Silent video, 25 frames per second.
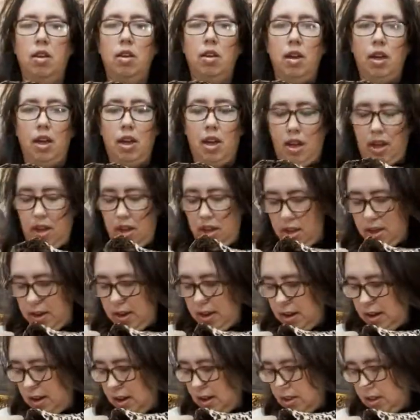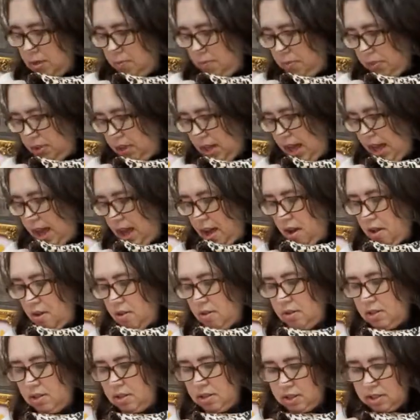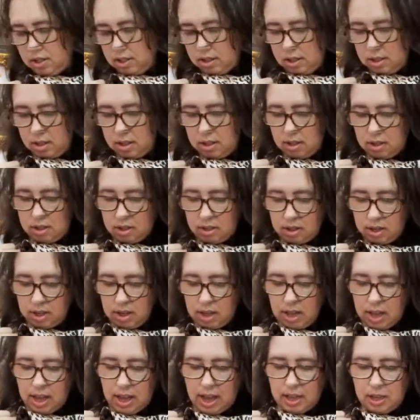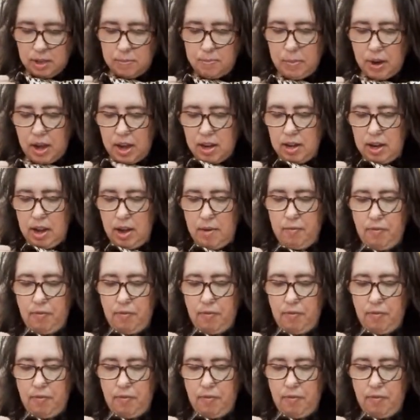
Okay, and it is a blouse. Has button up